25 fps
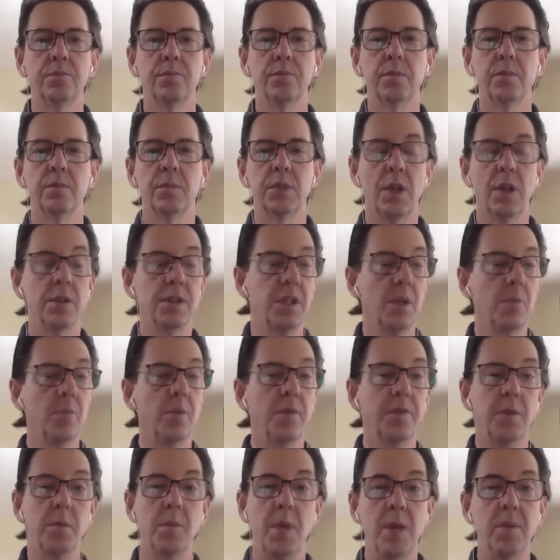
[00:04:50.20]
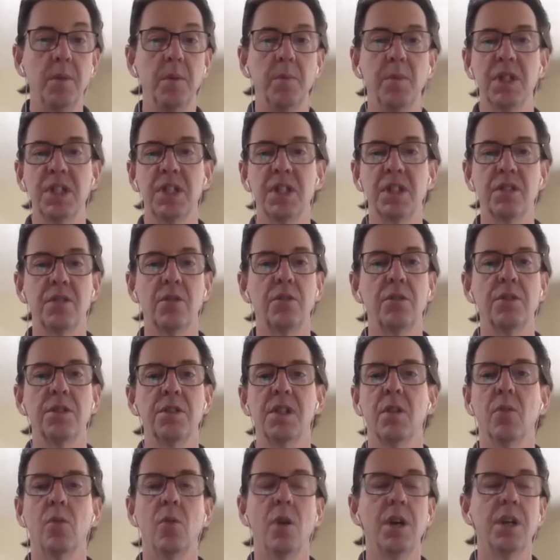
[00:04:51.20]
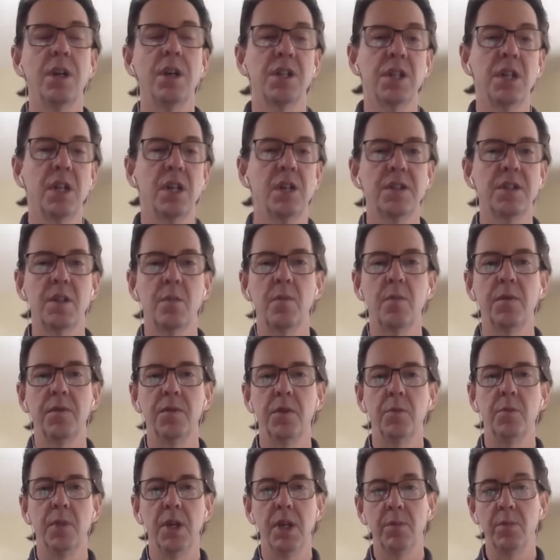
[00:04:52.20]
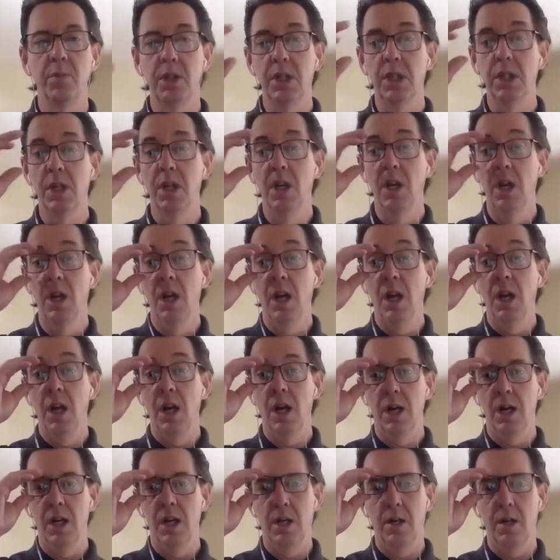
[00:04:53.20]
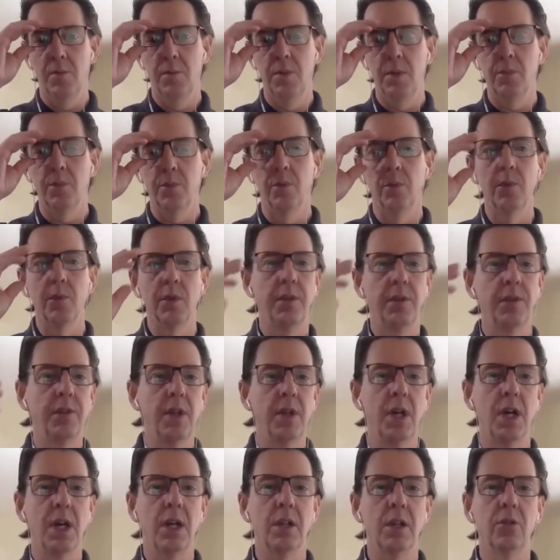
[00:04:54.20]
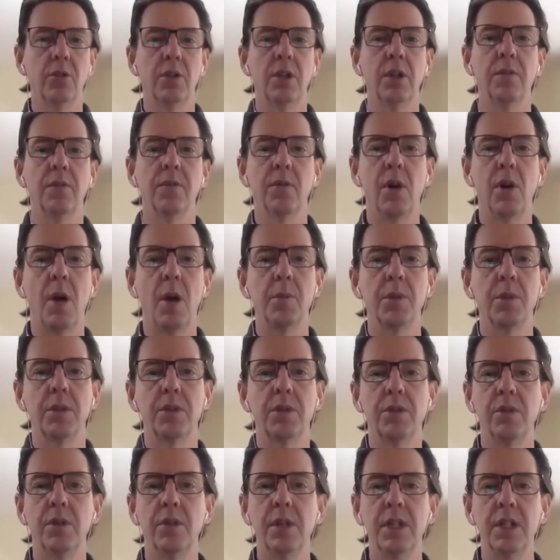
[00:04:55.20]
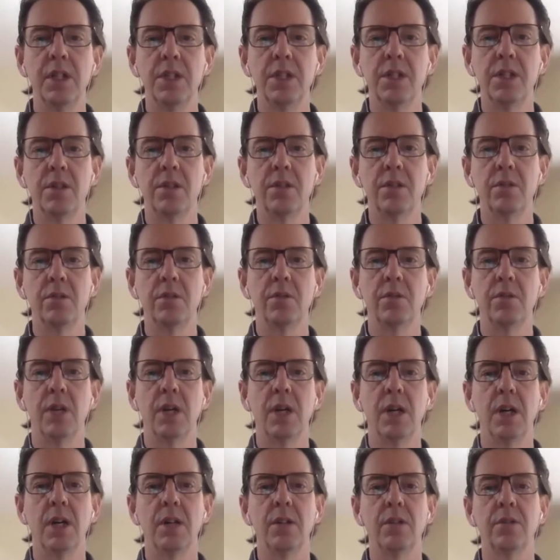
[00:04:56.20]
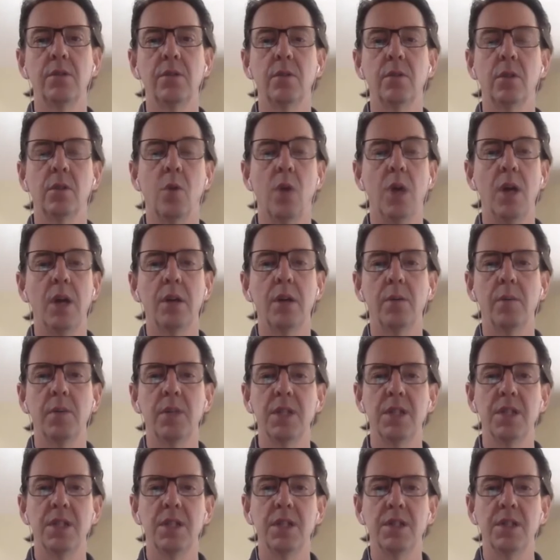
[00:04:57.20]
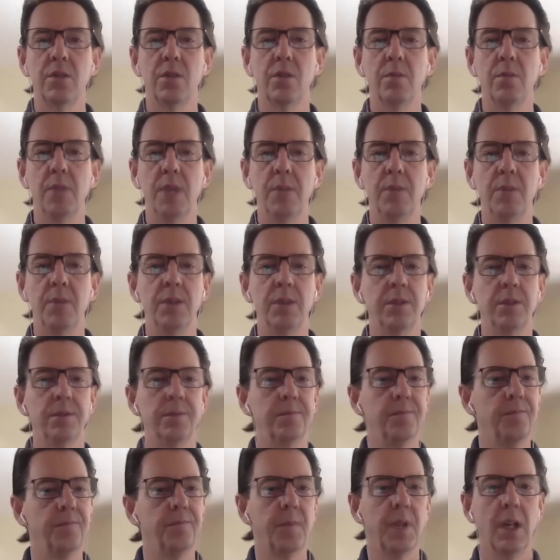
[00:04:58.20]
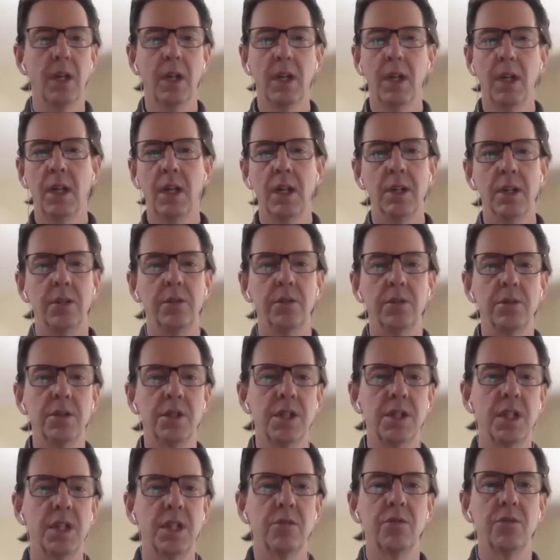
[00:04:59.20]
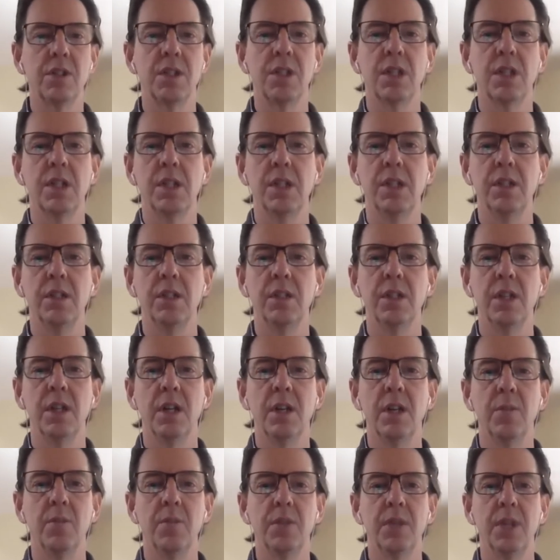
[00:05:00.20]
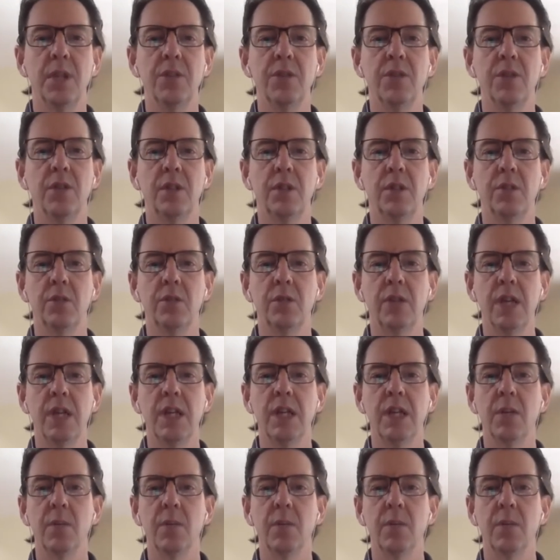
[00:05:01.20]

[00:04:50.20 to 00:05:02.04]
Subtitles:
So some of you may be business owners that want to sell. Some of you may be people with looking for opportunities to acquire a business, or maybe you're you're just interested in potentially creating a